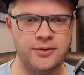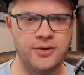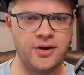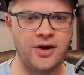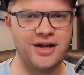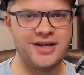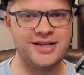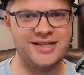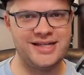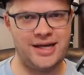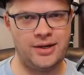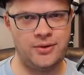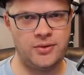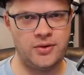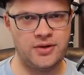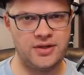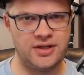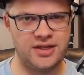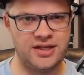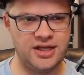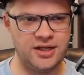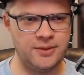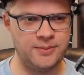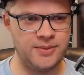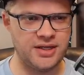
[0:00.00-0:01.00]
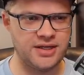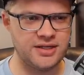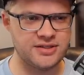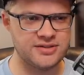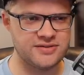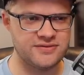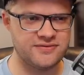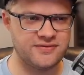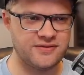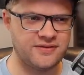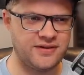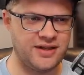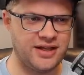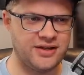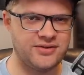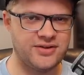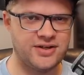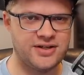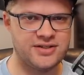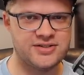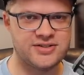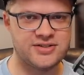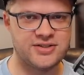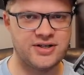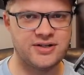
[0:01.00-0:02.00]
got down on King because of
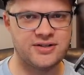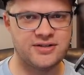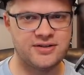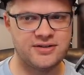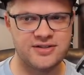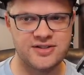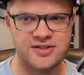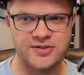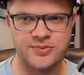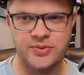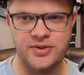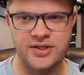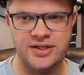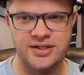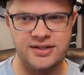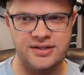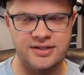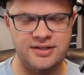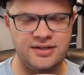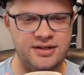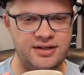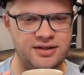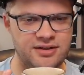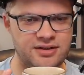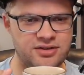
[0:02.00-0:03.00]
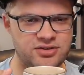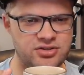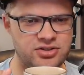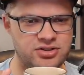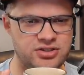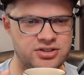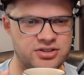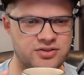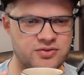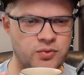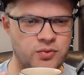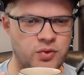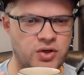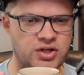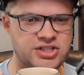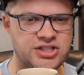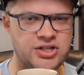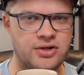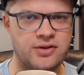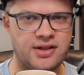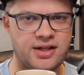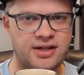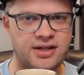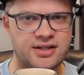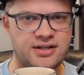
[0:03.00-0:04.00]
Cloud9's start to the split should just watch how
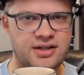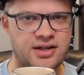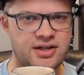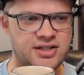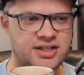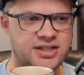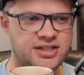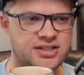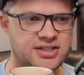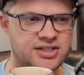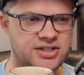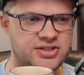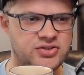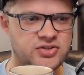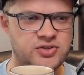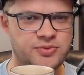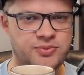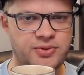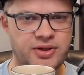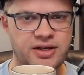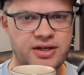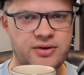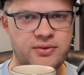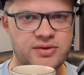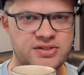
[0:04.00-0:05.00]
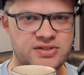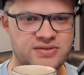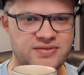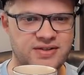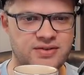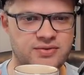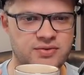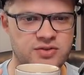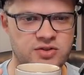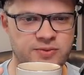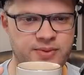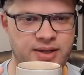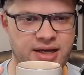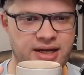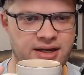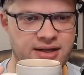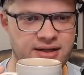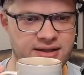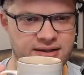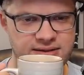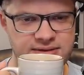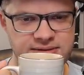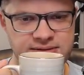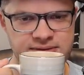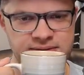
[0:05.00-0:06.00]
Cloud9 continued to play once Sven was back.
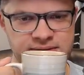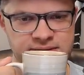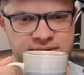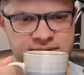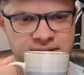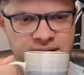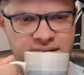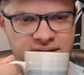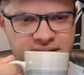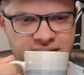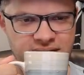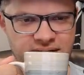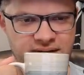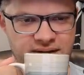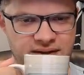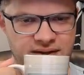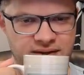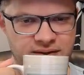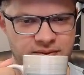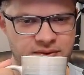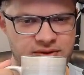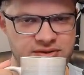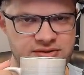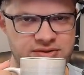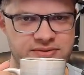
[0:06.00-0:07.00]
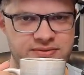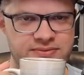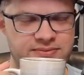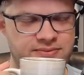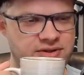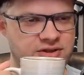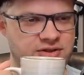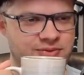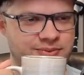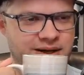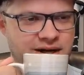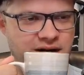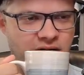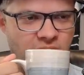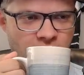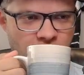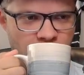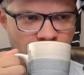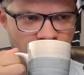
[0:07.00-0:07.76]
It wasn't much better.